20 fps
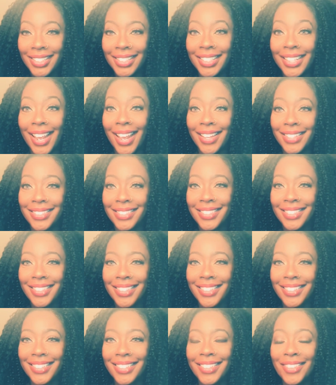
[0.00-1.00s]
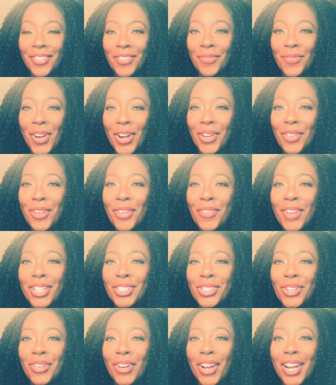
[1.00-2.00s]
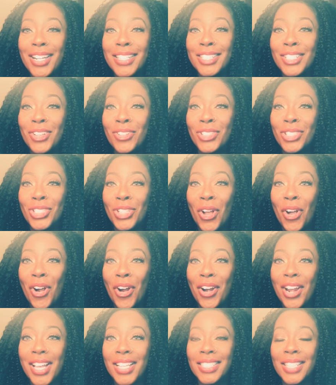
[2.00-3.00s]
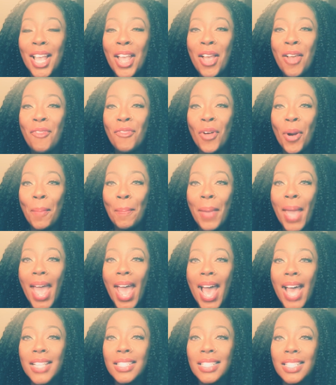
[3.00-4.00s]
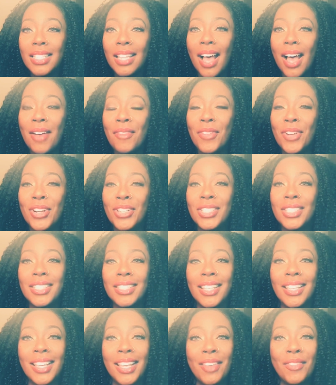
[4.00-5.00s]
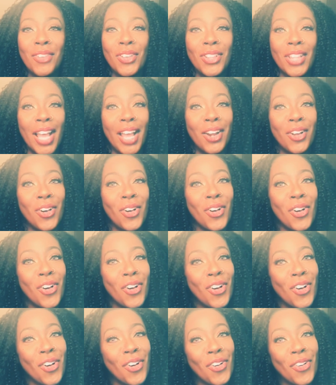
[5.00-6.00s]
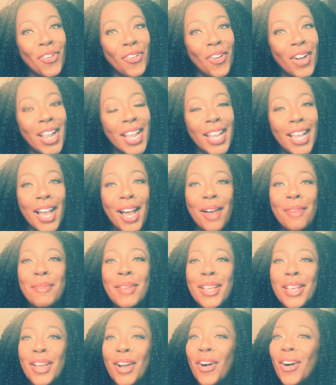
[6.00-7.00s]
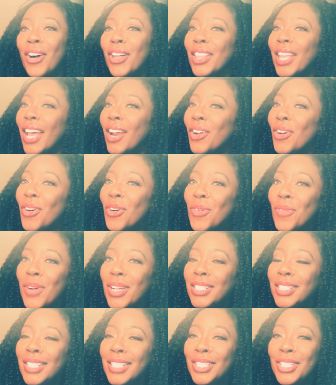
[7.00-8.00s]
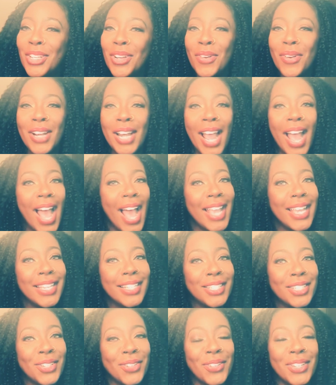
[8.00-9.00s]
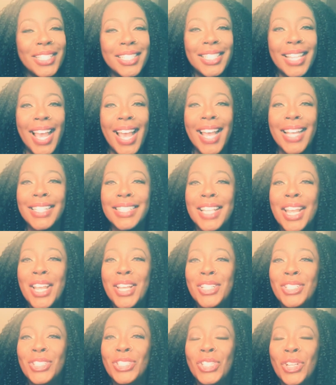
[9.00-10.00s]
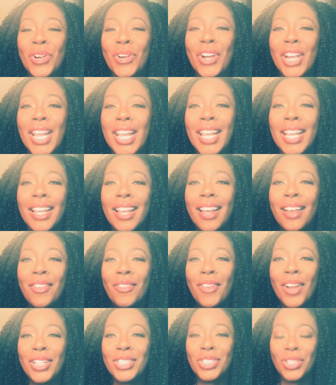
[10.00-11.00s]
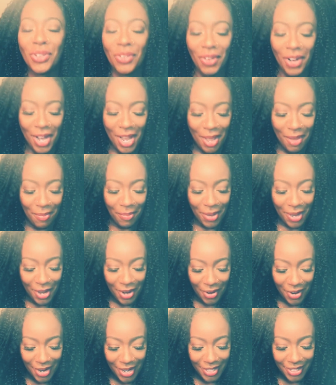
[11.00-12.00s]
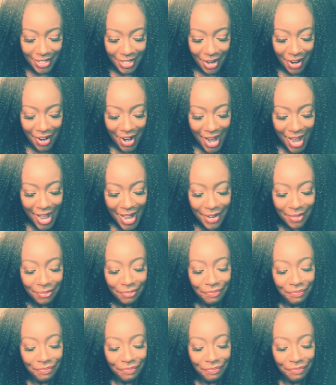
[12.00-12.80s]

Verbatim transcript: Yes, Mercury retrograde is notorious for past lovers to give you that old ring up, all that old what you doing, how you doing text during retrograde periods, all right?